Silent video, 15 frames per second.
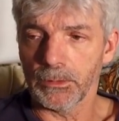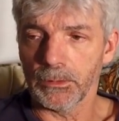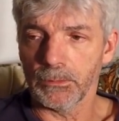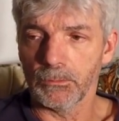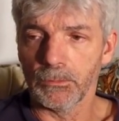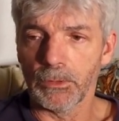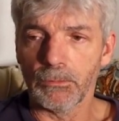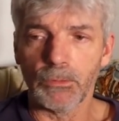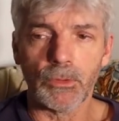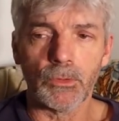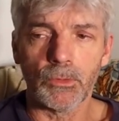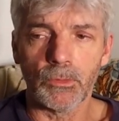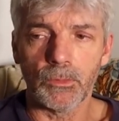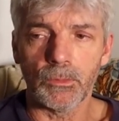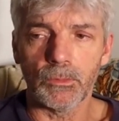We
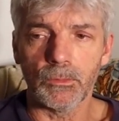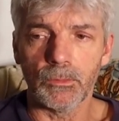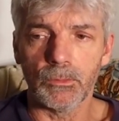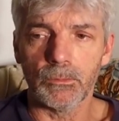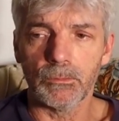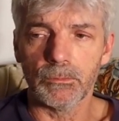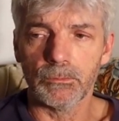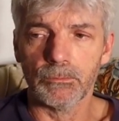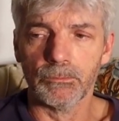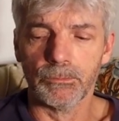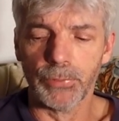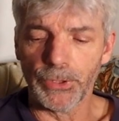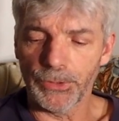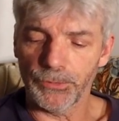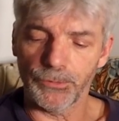will
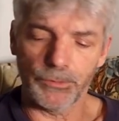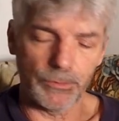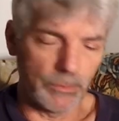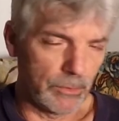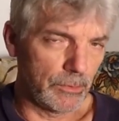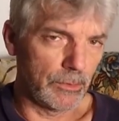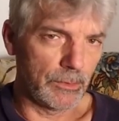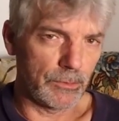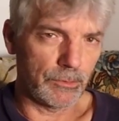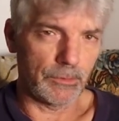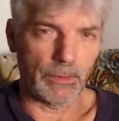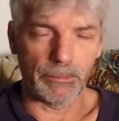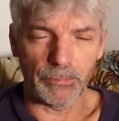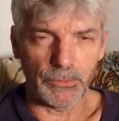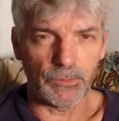breeze through this
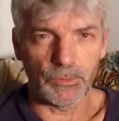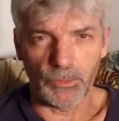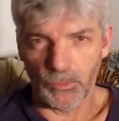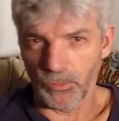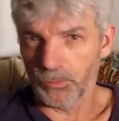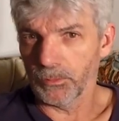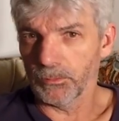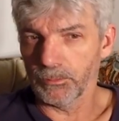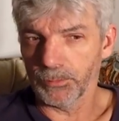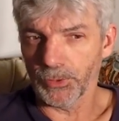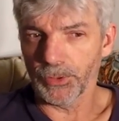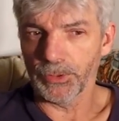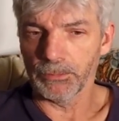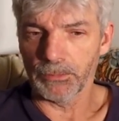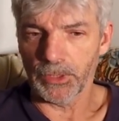episode
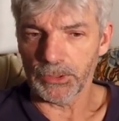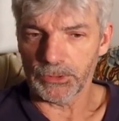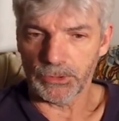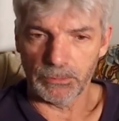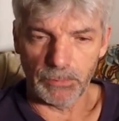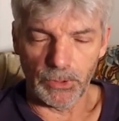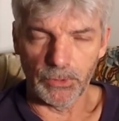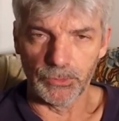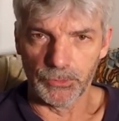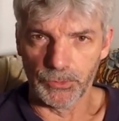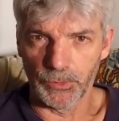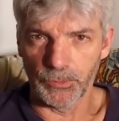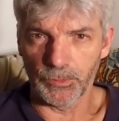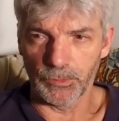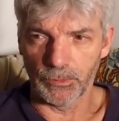pretty much about
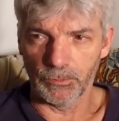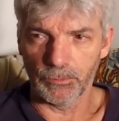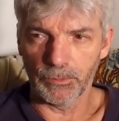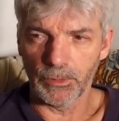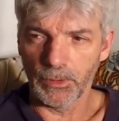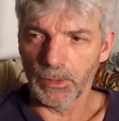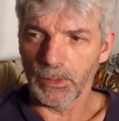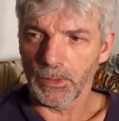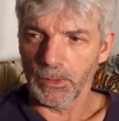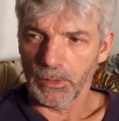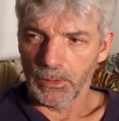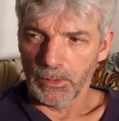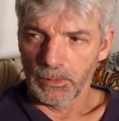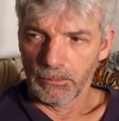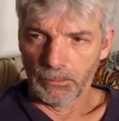Joseph,
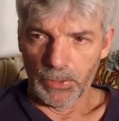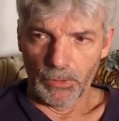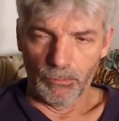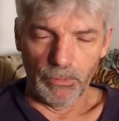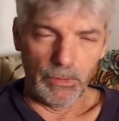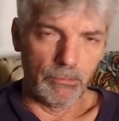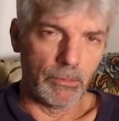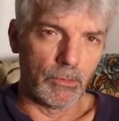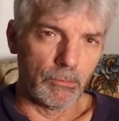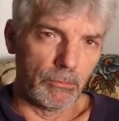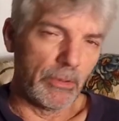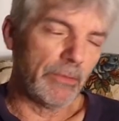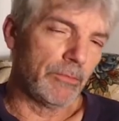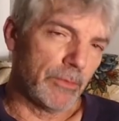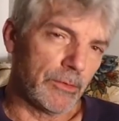but we will
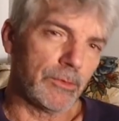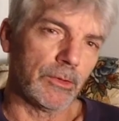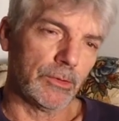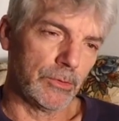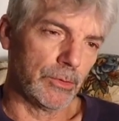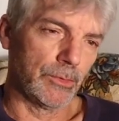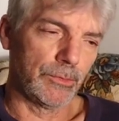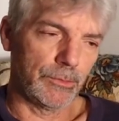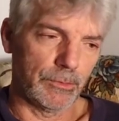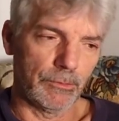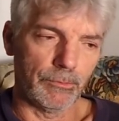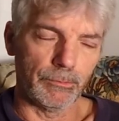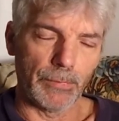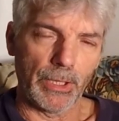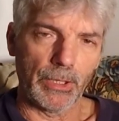revisit
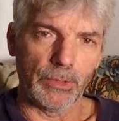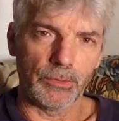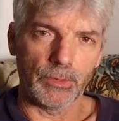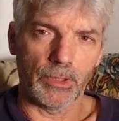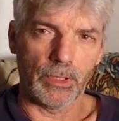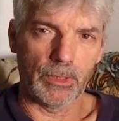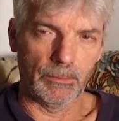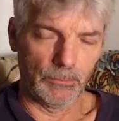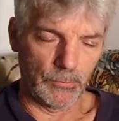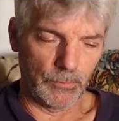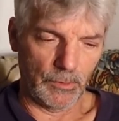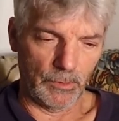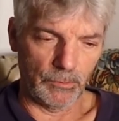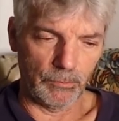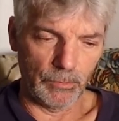Joseph many times
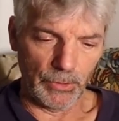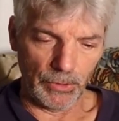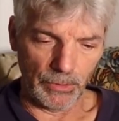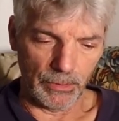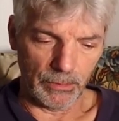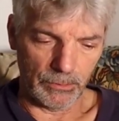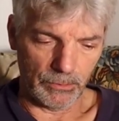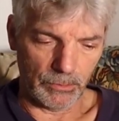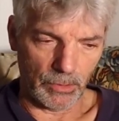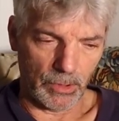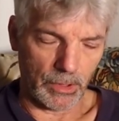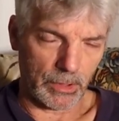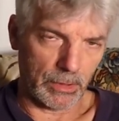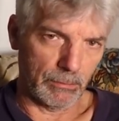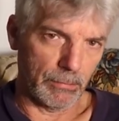as we
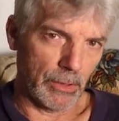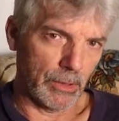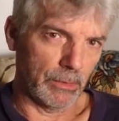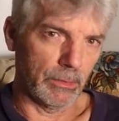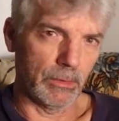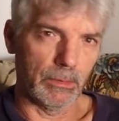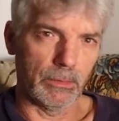talk about